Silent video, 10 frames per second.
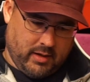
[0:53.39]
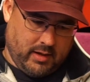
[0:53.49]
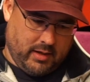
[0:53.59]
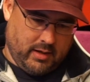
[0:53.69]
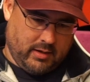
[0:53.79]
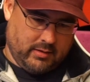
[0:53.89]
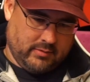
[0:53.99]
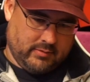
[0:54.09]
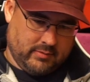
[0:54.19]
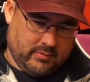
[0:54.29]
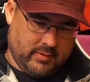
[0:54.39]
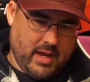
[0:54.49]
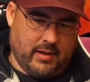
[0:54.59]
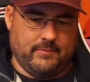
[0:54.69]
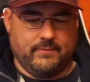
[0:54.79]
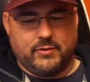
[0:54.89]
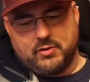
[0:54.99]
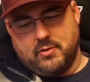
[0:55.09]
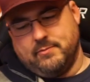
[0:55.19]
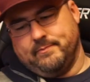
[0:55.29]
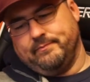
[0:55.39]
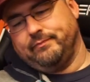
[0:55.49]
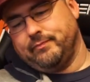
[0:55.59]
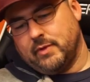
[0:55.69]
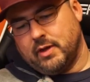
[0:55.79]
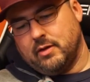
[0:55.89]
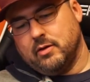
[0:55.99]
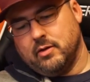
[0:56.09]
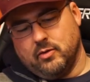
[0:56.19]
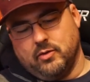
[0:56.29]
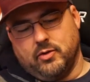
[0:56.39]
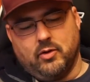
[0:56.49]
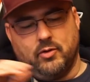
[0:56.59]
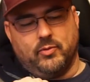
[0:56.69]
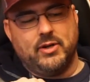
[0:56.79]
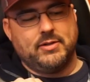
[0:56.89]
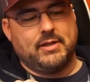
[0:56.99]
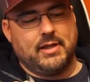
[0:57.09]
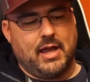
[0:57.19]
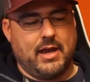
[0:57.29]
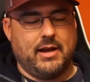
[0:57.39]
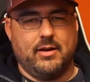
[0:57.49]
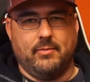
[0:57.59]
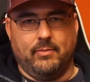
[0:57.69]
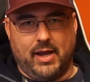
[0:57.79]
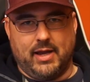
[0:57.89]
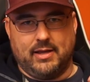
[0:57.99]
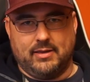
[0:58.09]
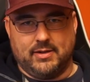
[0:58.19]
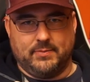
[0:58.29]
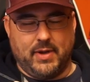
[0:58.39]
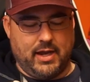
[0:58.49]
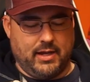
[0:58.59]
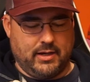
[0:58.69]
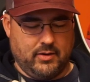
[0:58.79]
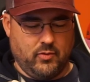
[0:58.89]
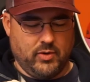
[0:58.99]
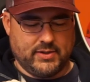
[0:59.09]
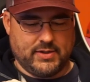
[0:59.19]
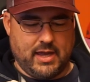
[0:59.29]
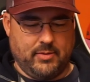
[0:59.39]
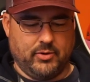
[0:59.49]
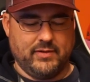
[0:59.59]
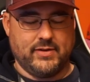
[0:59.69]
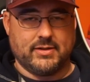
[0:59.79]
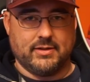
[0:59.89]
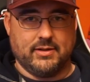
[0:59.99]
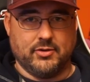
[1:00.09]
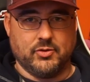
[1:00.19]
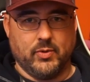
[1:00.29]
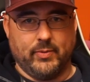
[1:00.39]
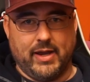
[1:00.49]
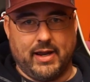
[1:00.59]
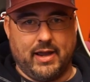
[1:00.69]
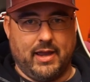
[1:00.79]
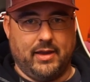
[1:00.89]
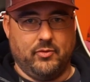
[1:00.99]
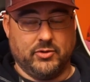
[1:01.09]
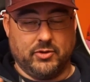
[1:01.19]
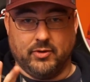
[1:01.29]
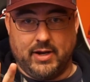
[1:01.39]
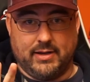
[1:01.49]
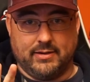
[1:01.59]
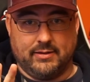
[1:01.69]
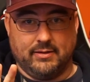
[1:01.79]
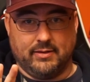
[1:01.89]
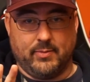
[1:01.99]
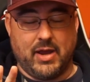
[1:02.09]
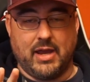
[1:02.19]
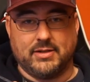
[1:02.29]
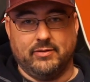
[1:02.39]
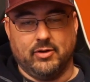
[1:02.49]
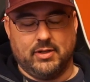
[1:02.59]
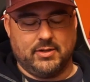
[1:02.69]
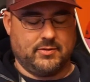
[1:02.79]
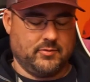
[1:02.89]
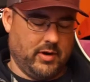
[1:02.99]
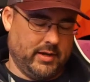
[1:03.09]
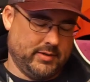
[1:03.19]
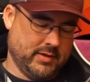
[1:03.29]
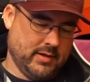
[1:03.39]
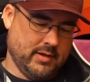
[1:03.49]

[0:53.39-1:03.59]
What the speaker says: And yeah, so the reason I ended up buying this bag was that previously the Trooper bag I had was great, capacity for discs wise,